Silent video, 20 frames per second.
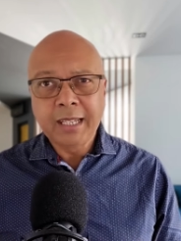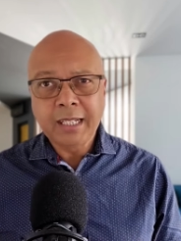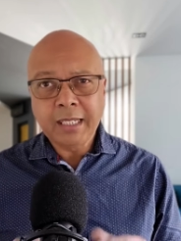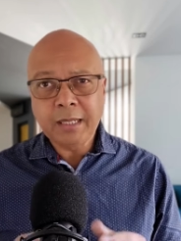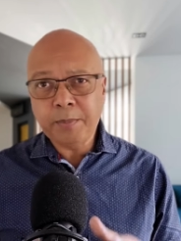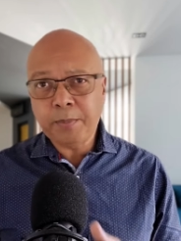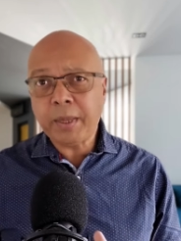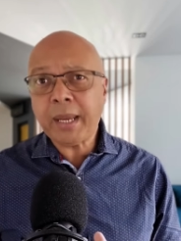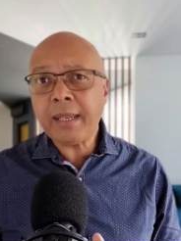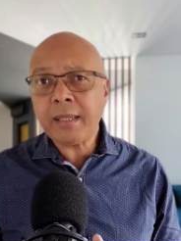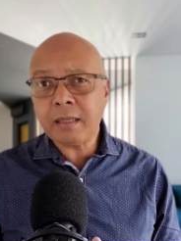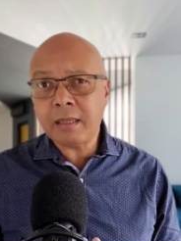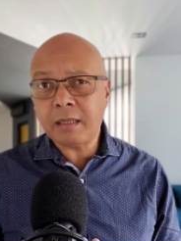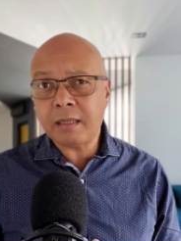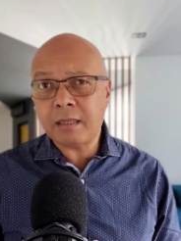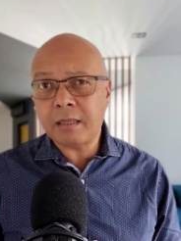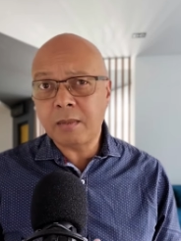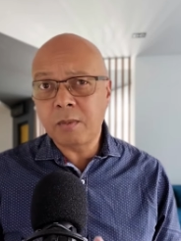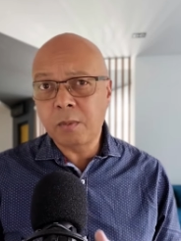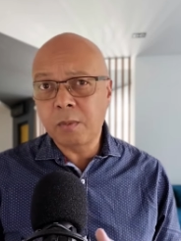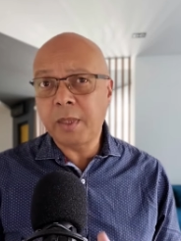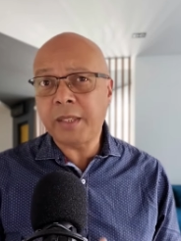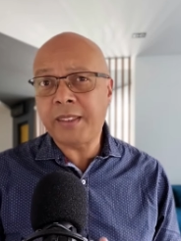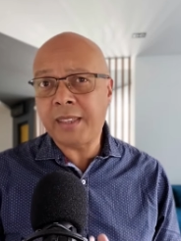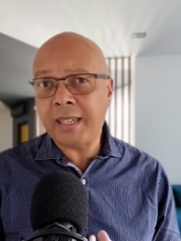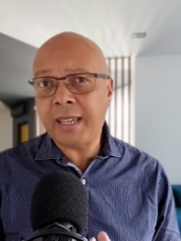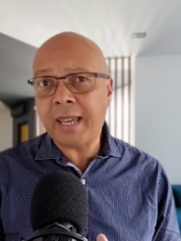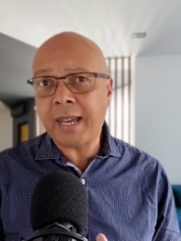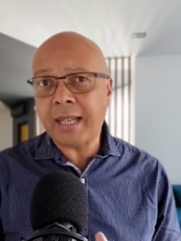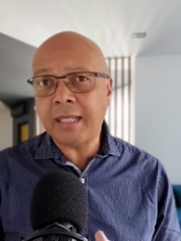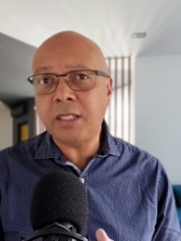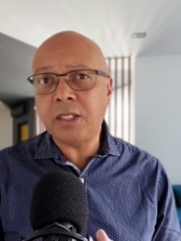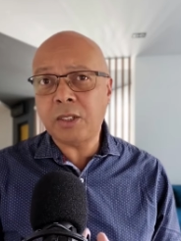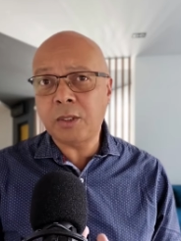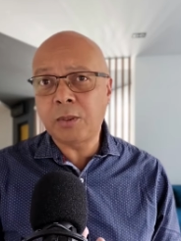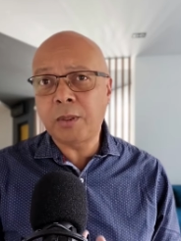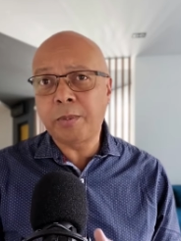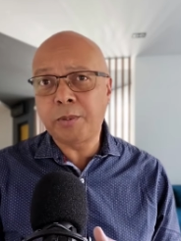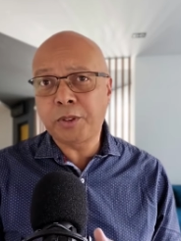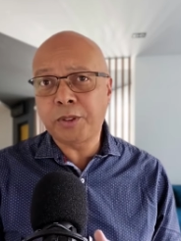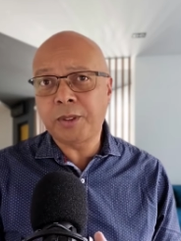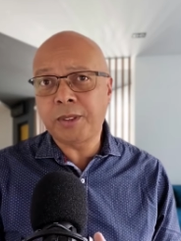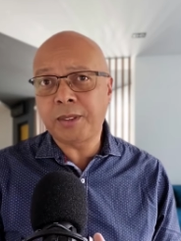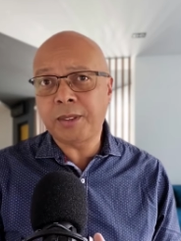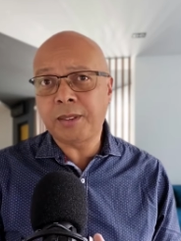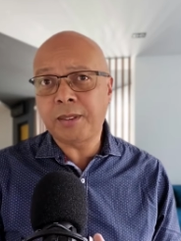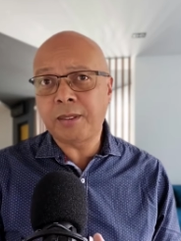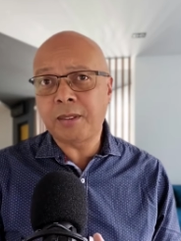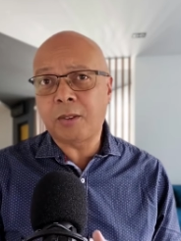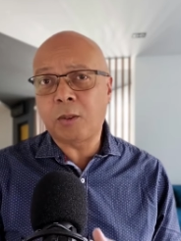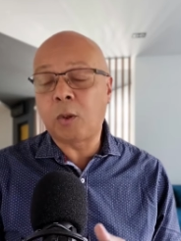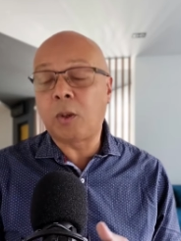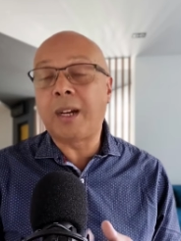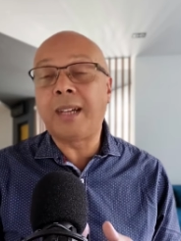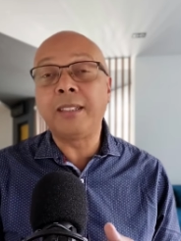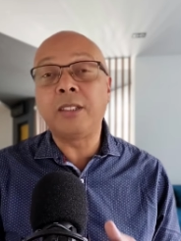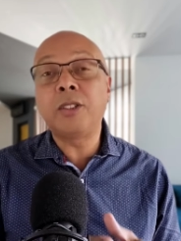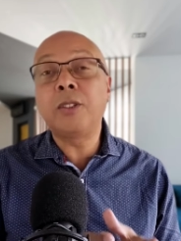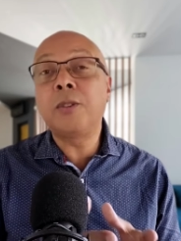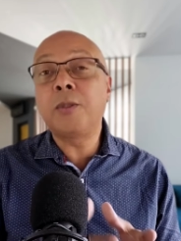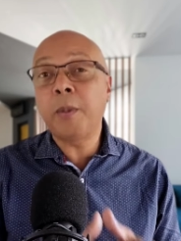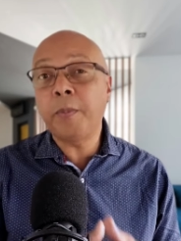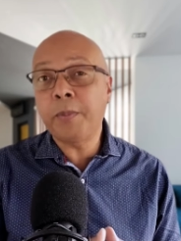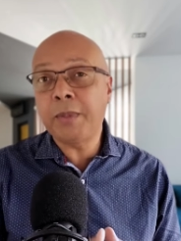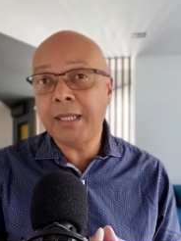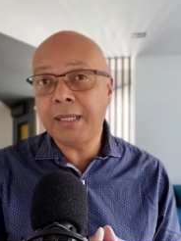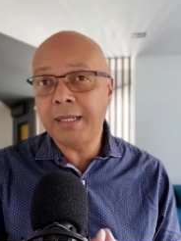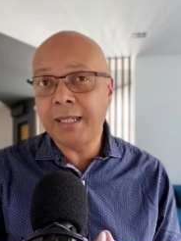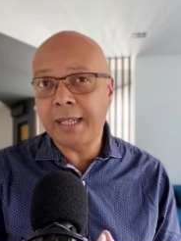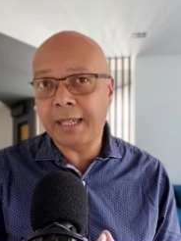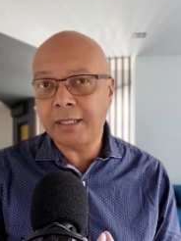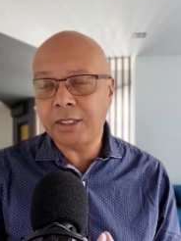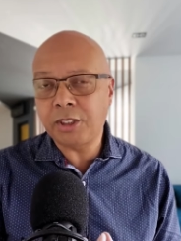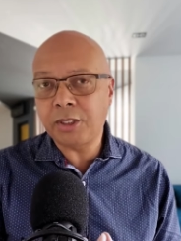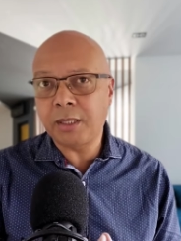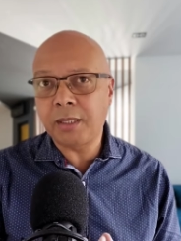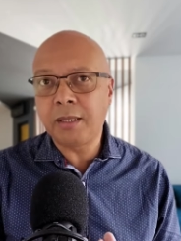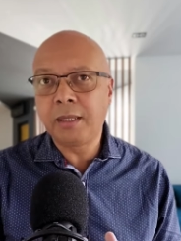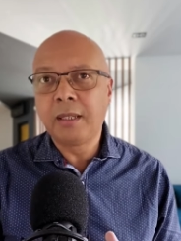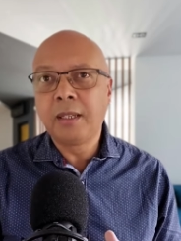Debates with their unscriptural or unscripted nature